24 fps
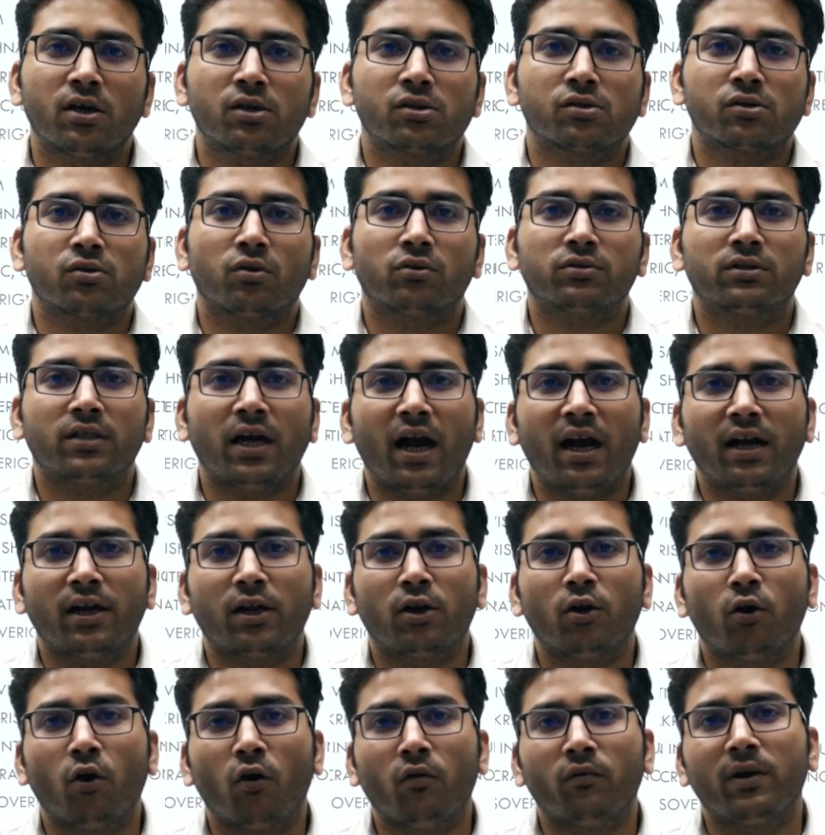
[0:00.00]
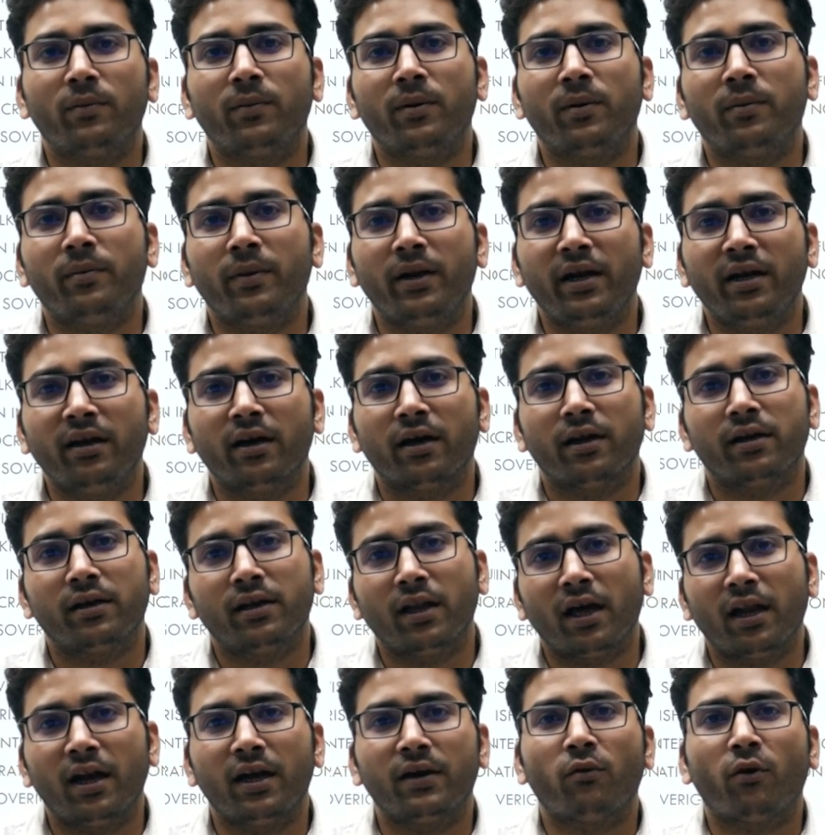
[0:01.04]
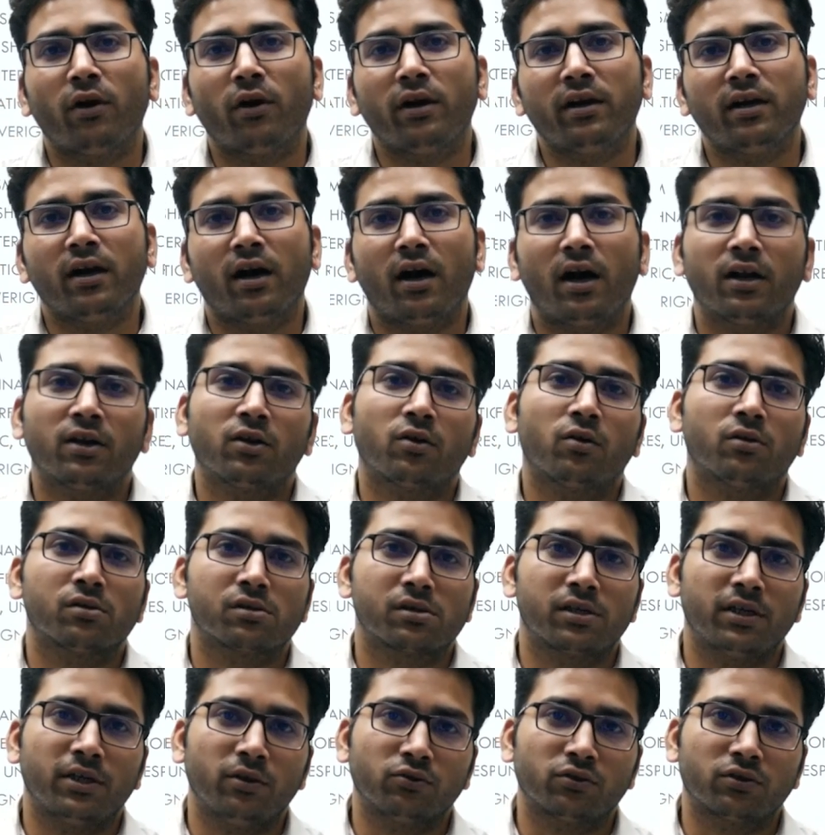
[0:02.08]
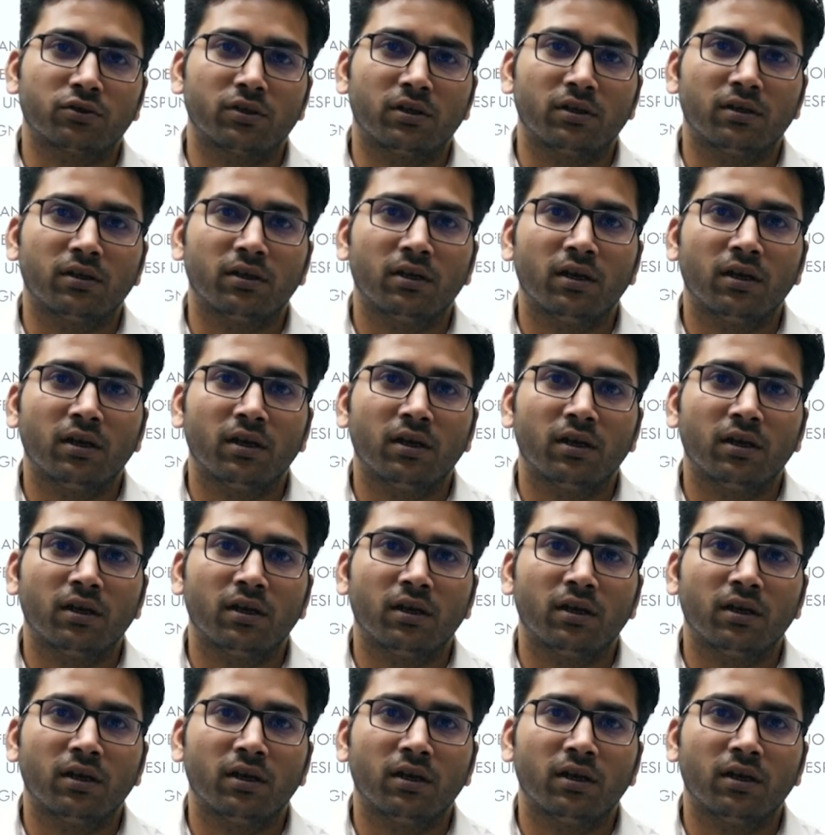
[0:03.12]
so that law will be made null and void, unconstitutional.